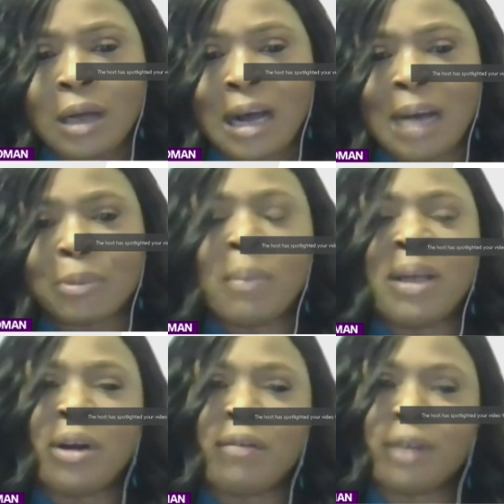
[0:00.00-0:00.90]
I'm sure
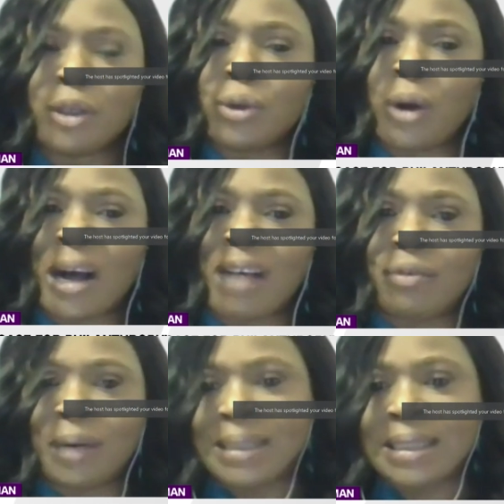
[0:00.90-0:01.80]
many of us know have
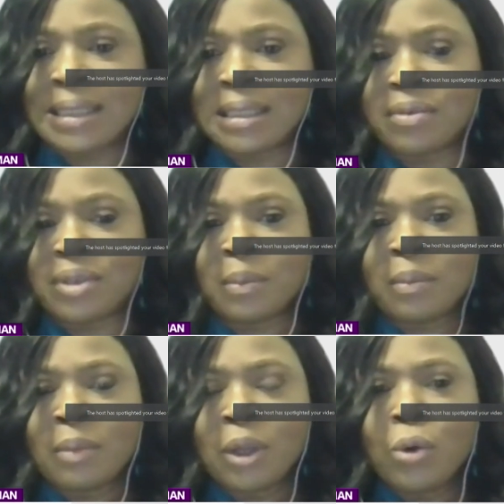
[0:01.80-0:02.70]
relatives
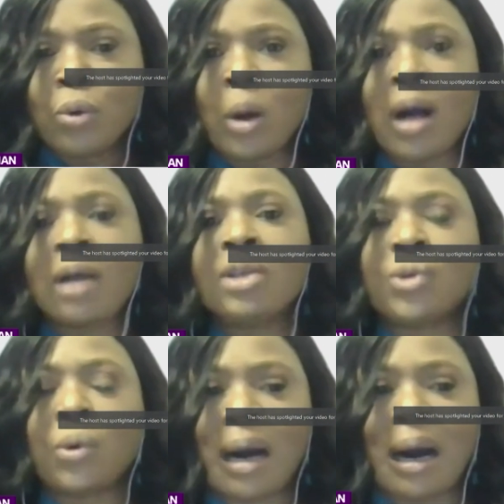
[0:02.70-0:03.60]
who work
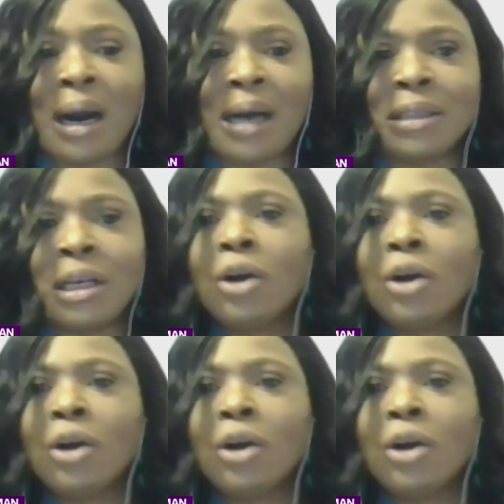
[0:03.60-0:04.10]
so hard,